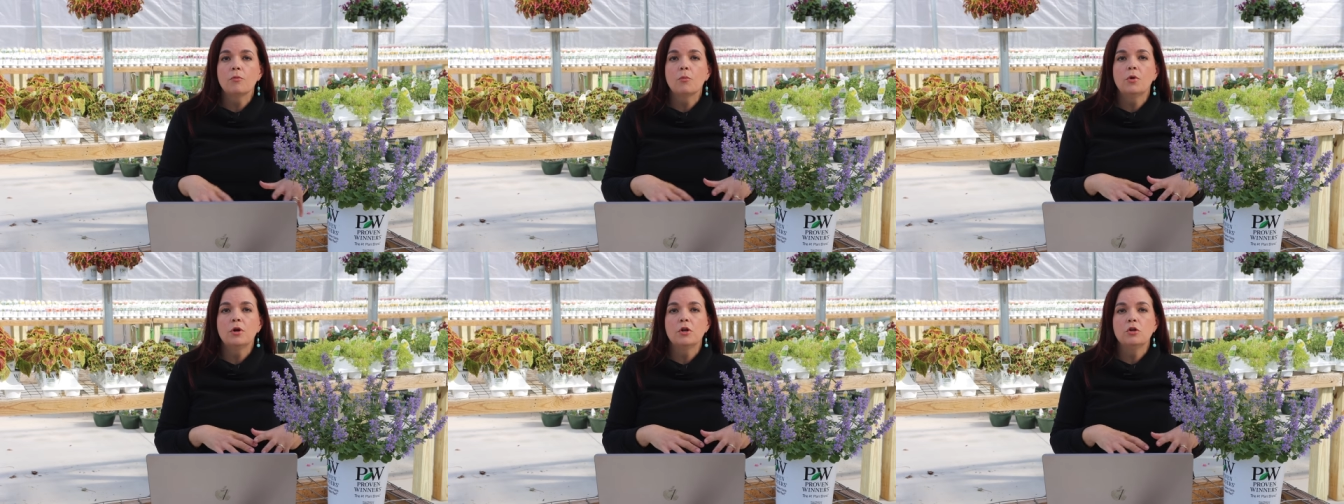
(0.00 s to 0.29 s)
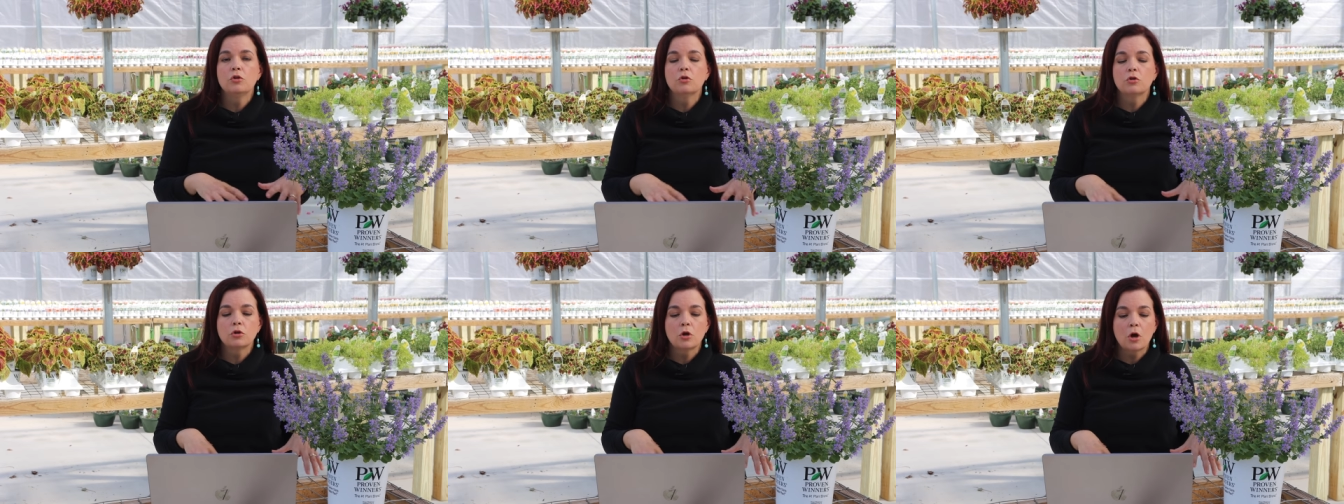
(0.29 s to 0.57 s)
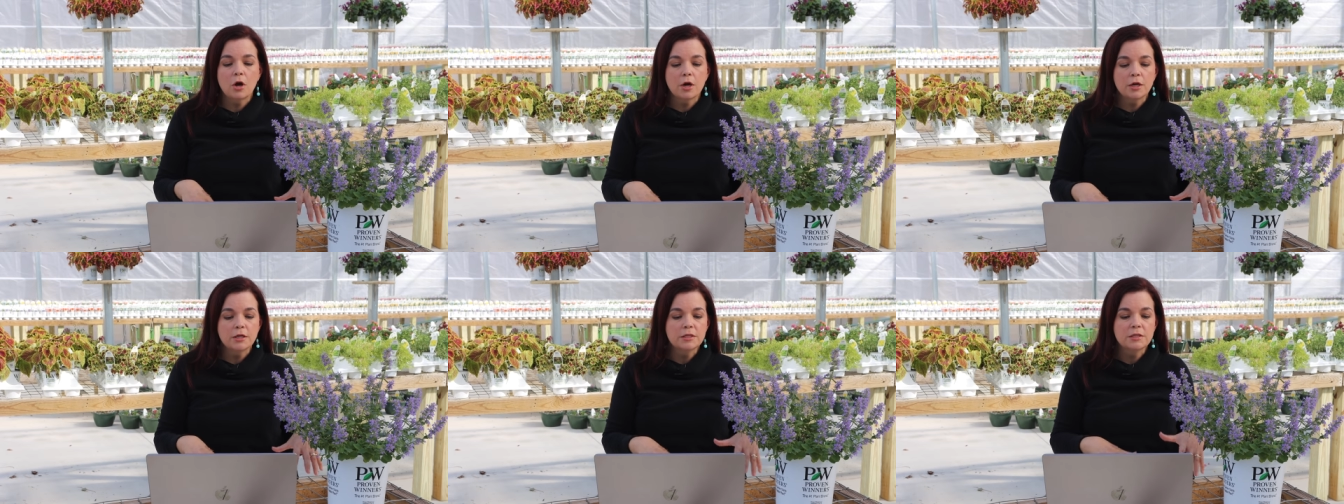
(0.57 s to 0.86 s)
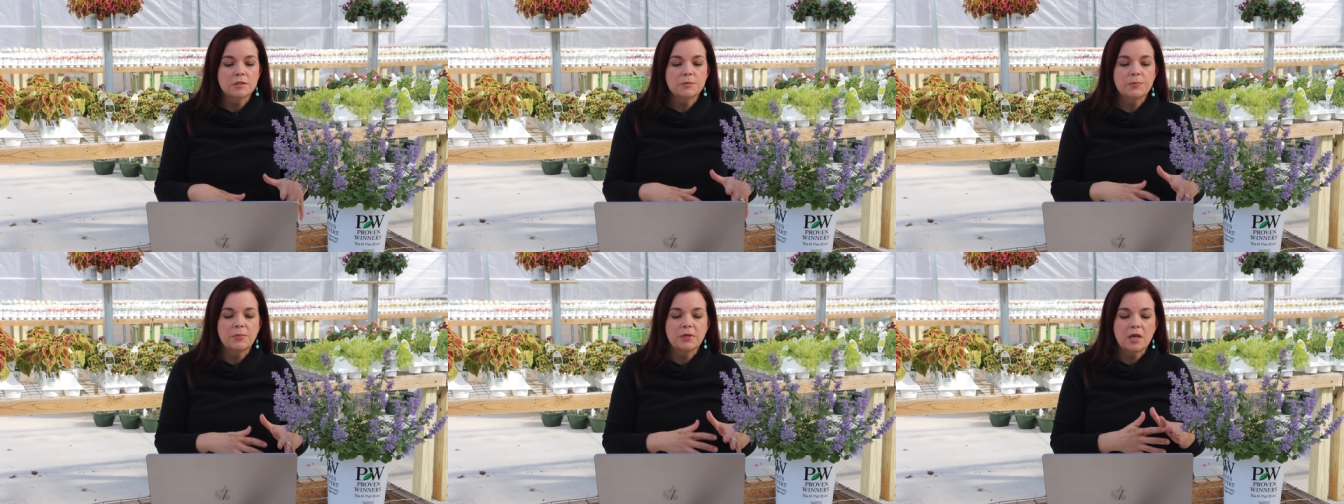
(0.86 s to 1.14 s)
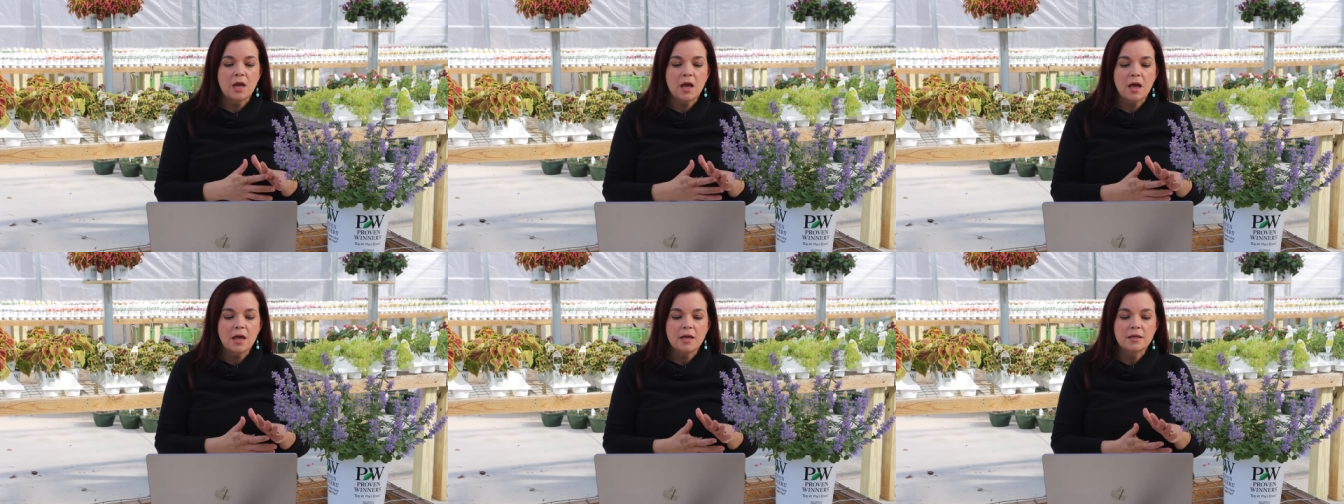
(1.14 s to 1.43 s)
one of your gardens
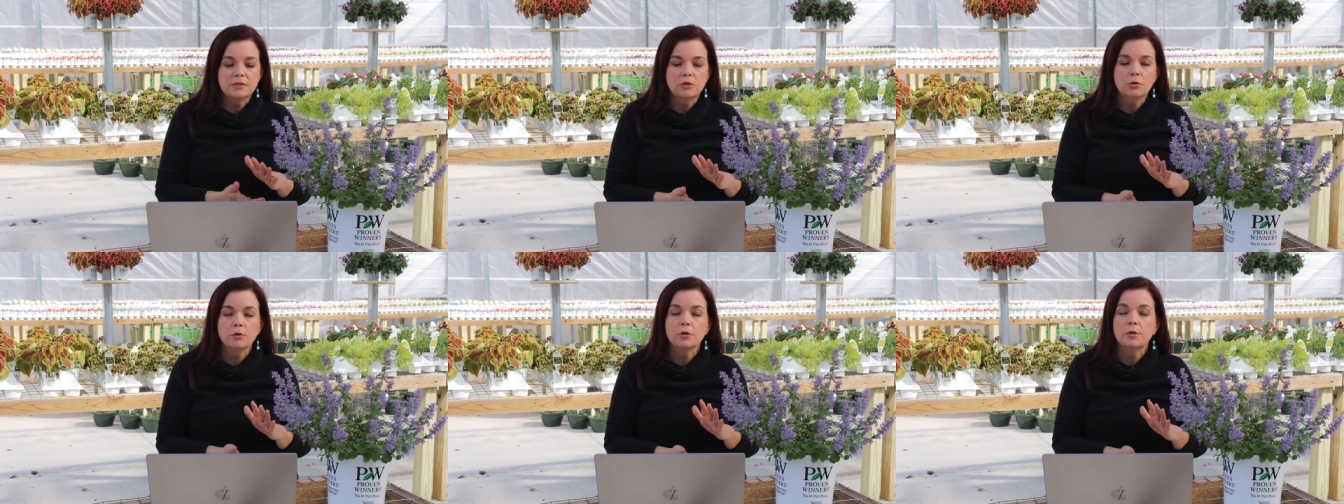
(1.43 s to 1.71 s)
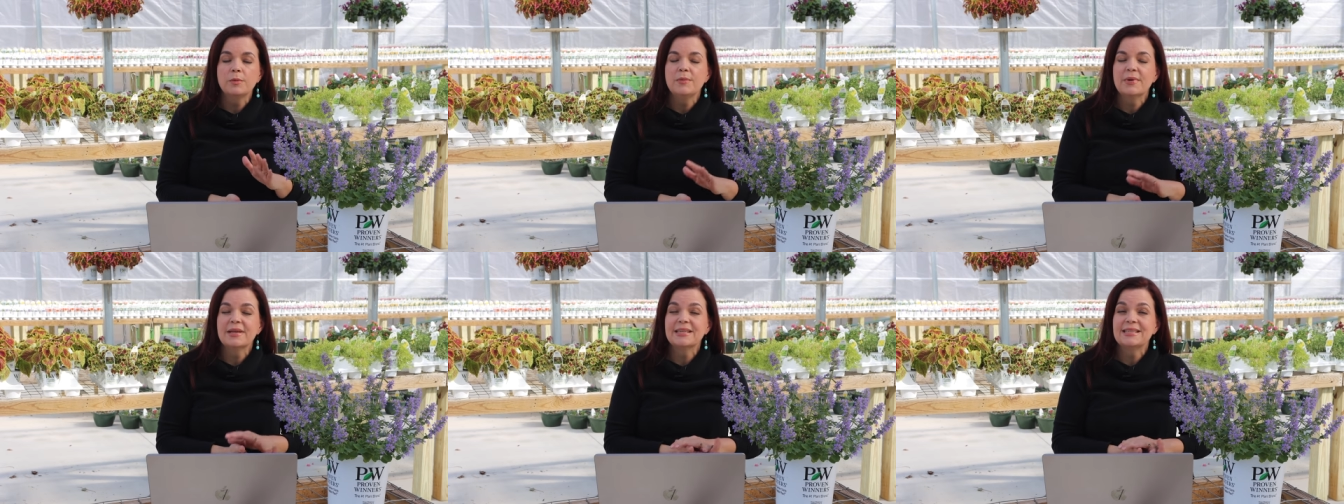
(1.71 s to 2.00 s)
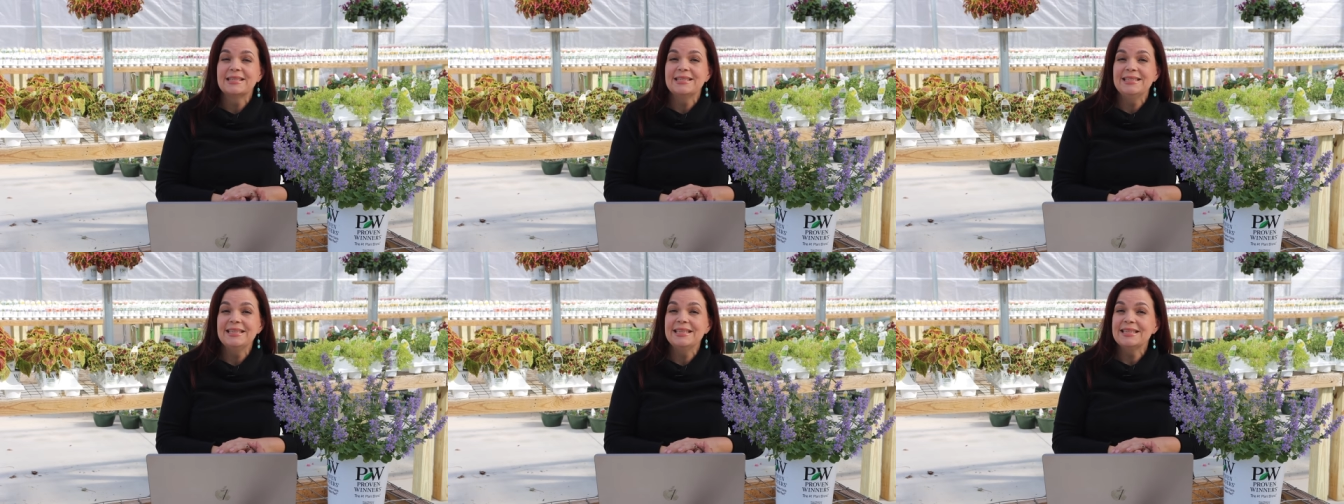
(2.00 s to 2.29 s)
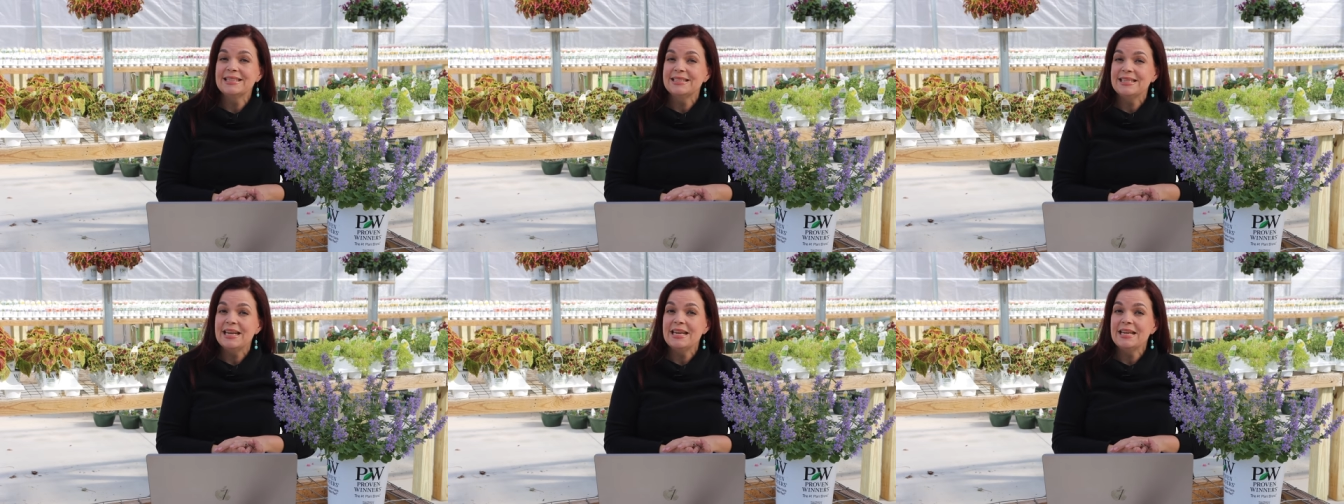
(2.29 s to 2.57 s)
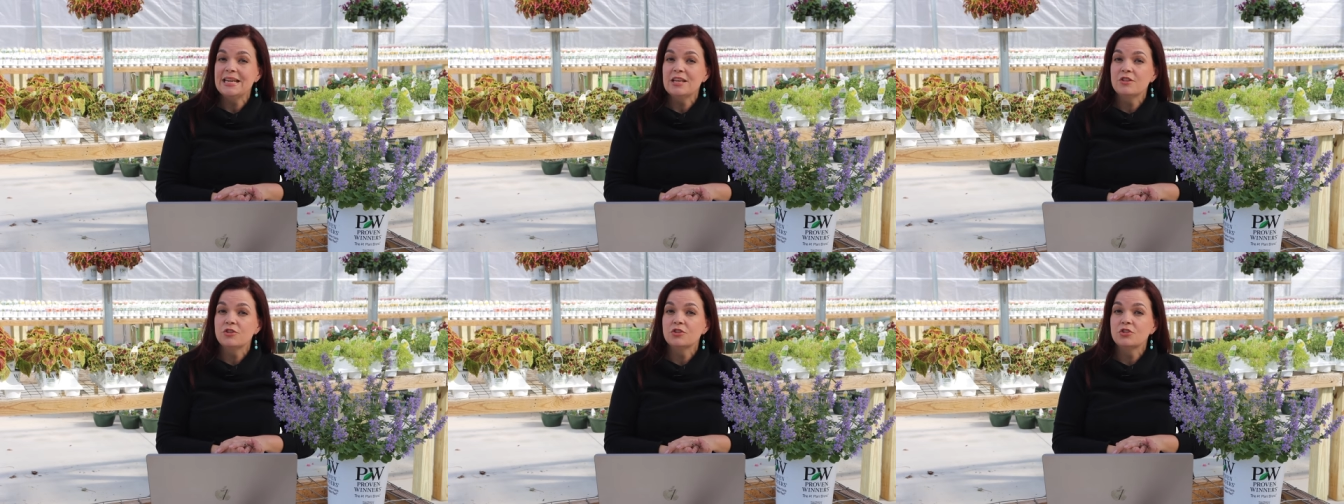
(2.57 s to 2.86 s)
because they're only going to be about
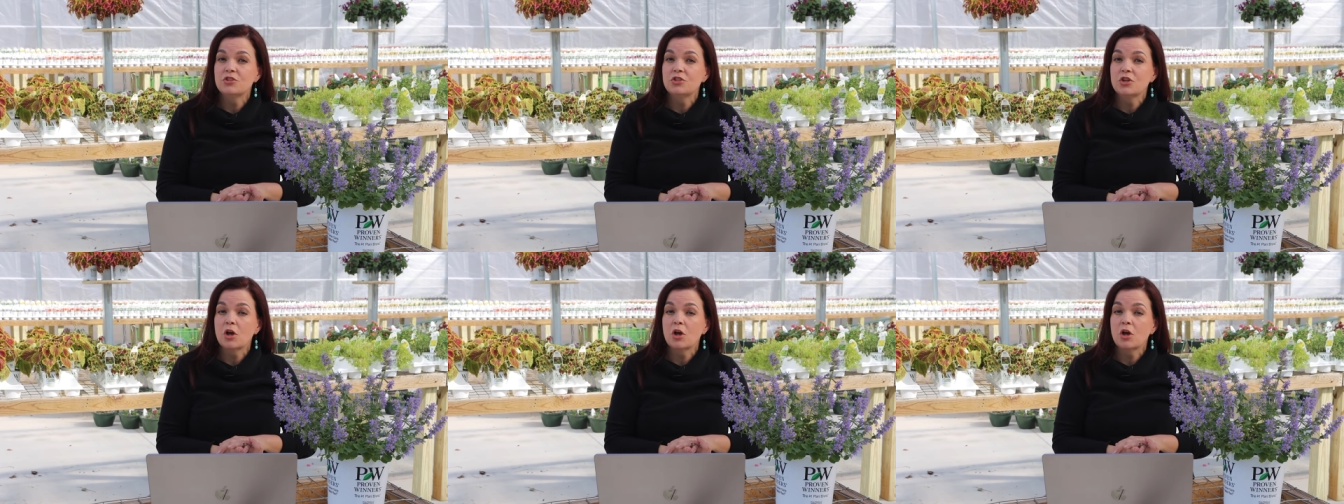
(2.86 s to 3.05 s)
16 inches